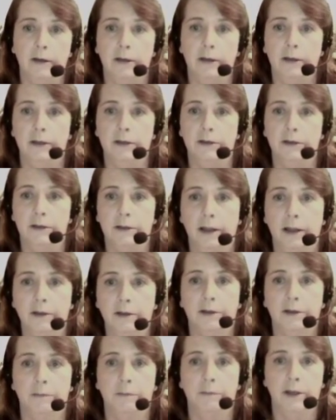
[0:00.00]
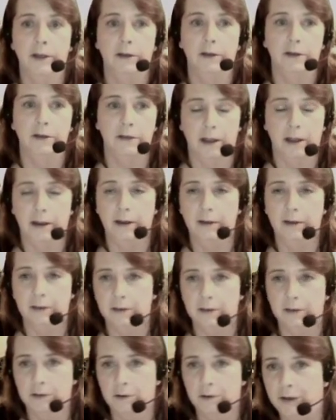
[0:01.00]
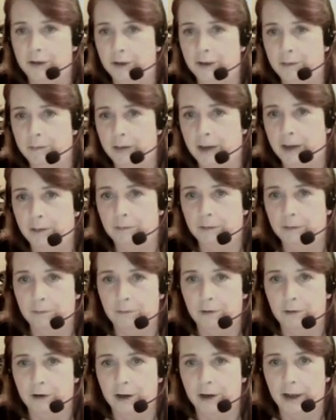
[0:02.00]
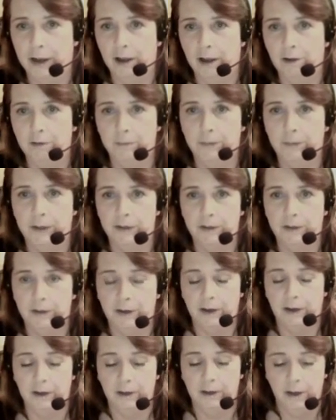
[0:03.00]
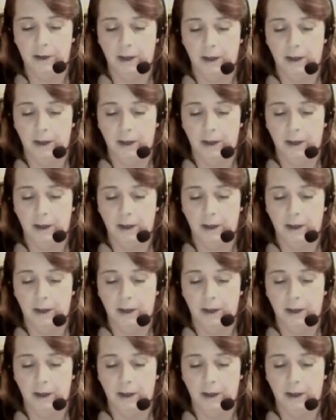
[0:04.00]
is not something that science is going to be able to work out, but